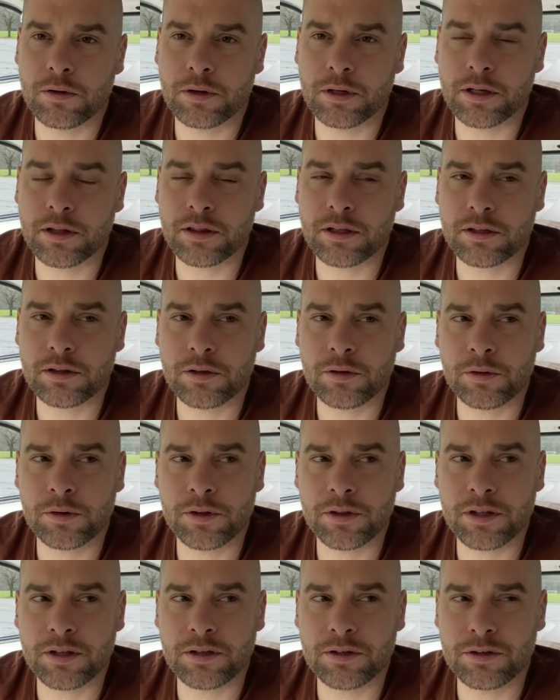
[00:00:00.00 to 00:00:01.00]
And I think the only
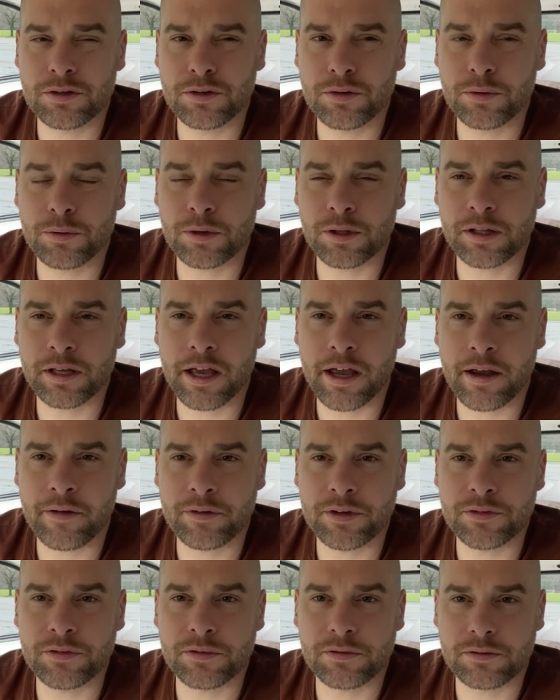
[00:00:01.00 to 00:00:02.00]
thing you do really have
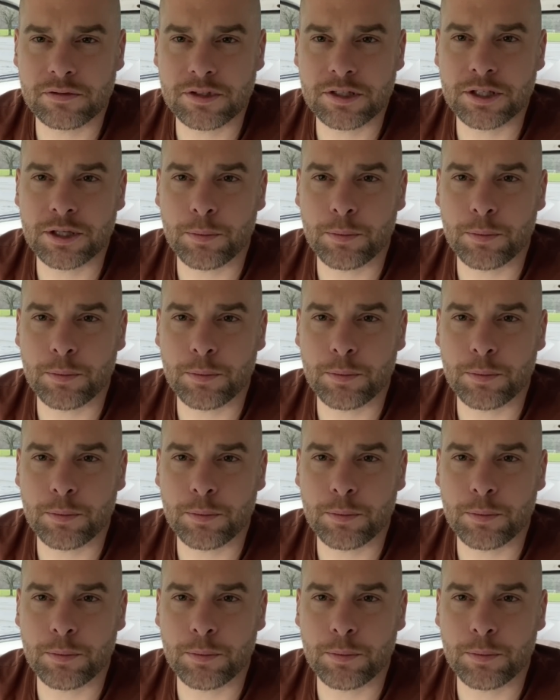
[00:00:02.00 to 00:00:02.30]
is just the